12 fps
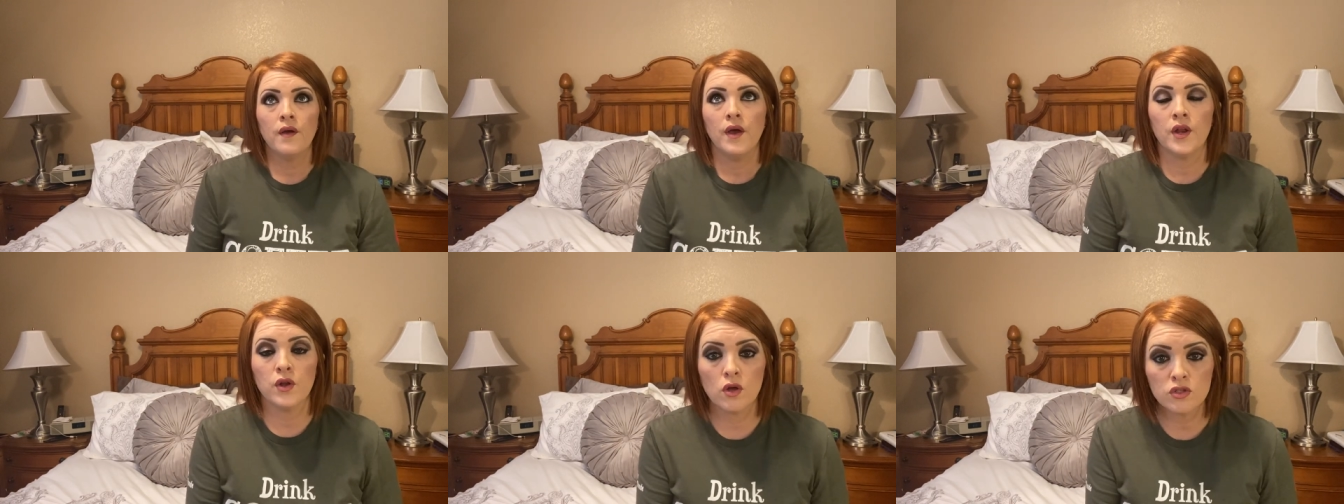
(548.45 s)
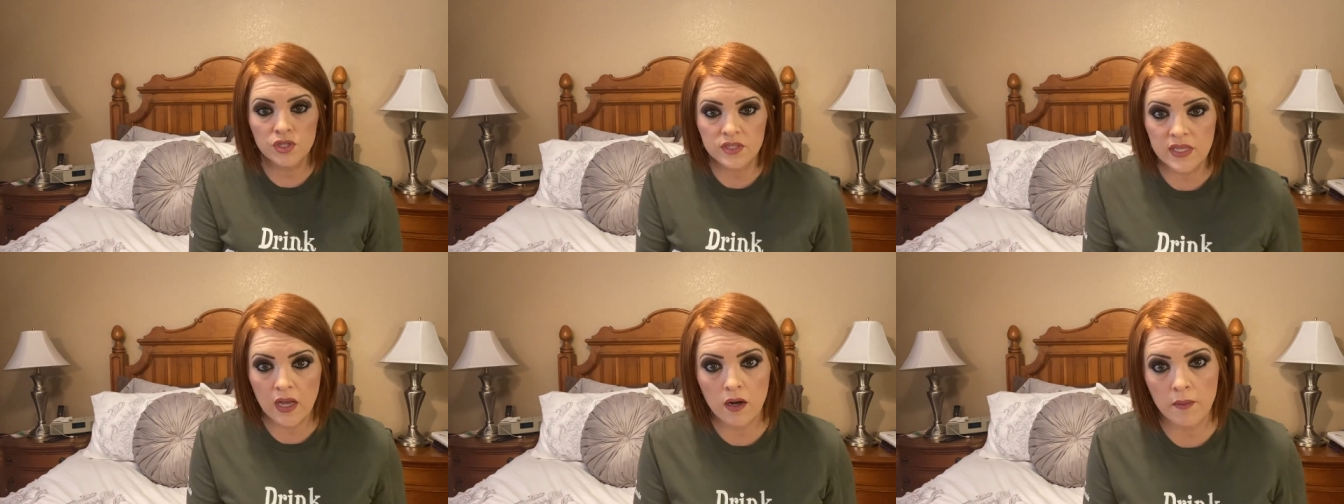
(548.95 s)
an
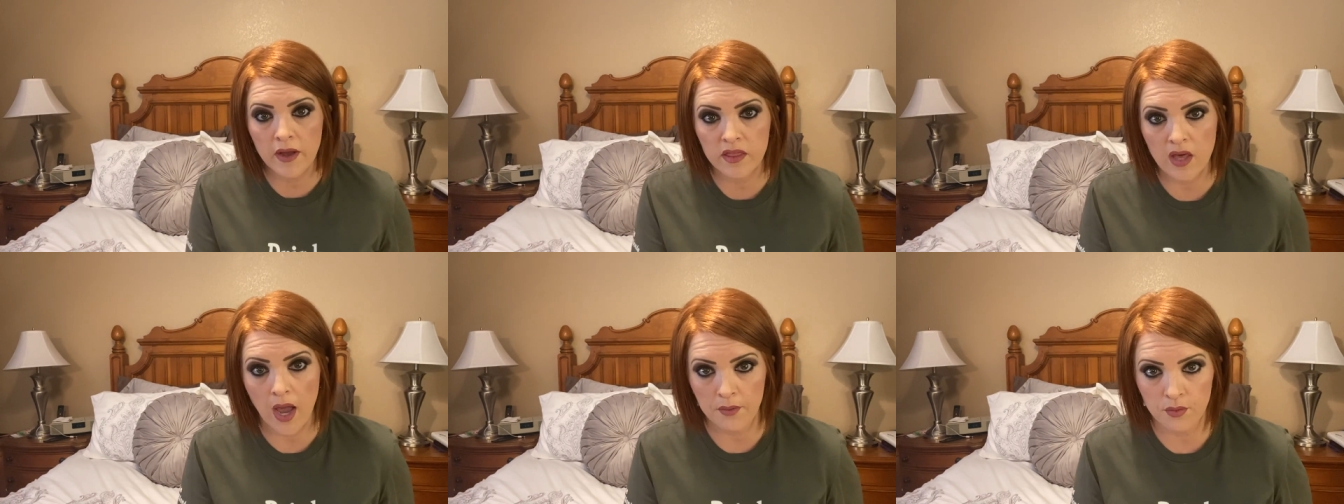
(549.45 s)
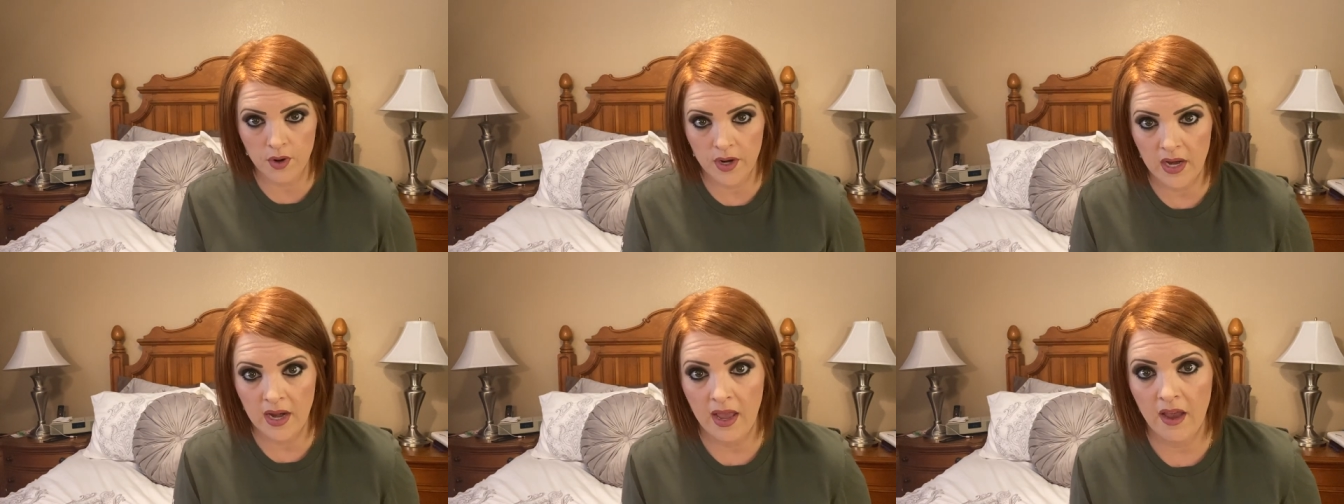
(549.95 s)
ultrasound on my thyroid,
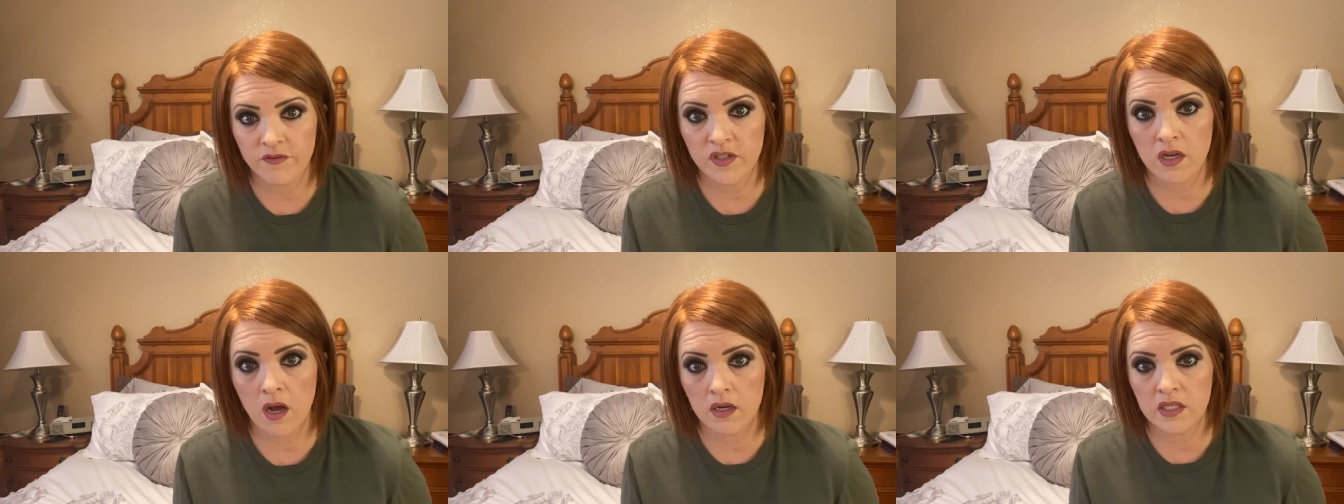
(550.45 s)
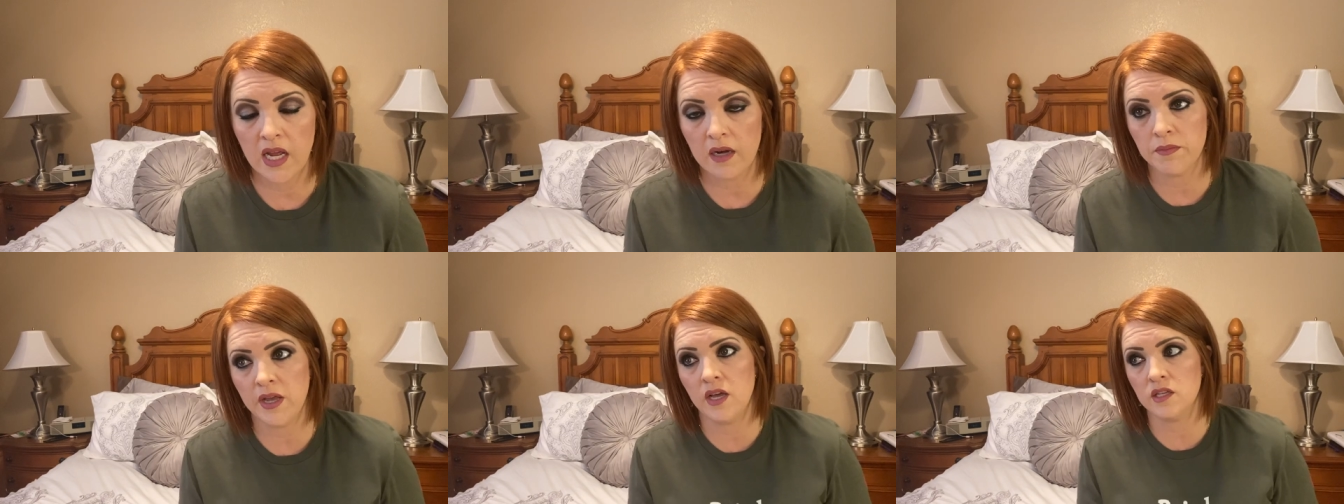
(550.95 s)
and I have to contact
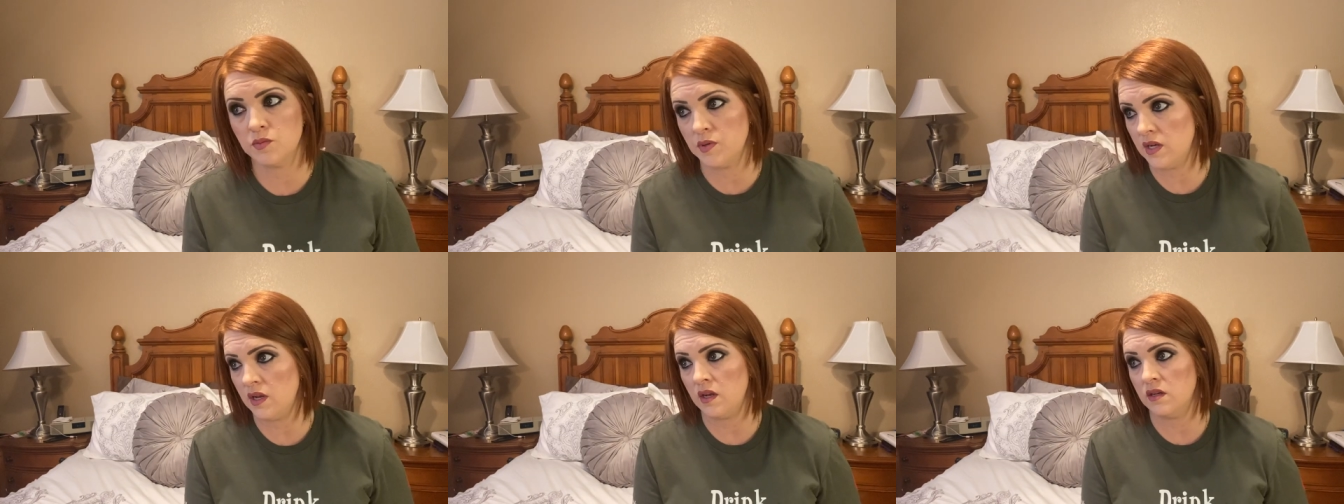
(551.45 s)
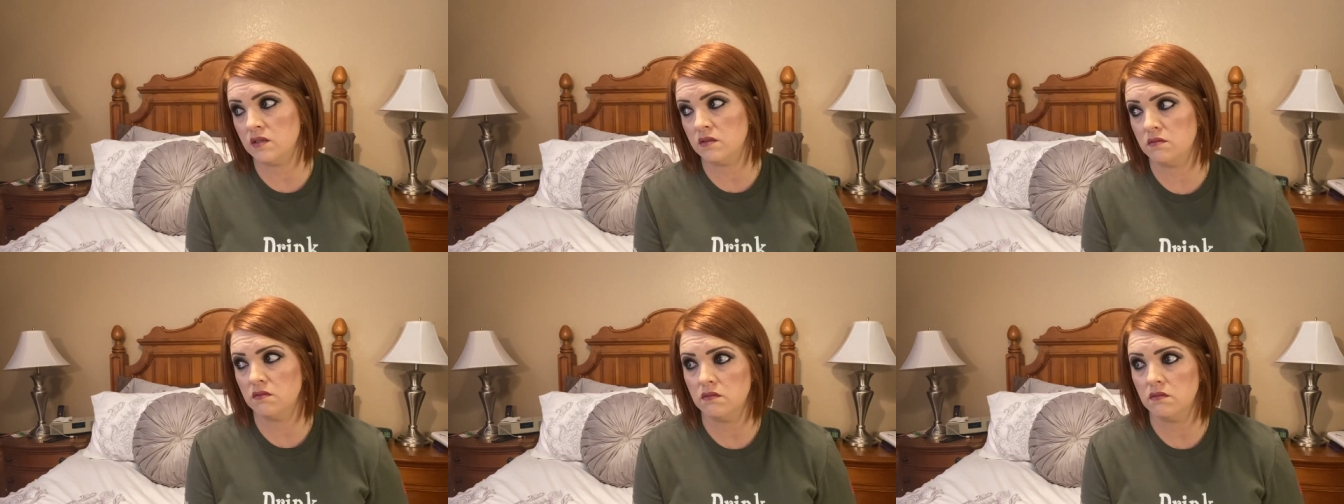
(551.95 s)
my husband and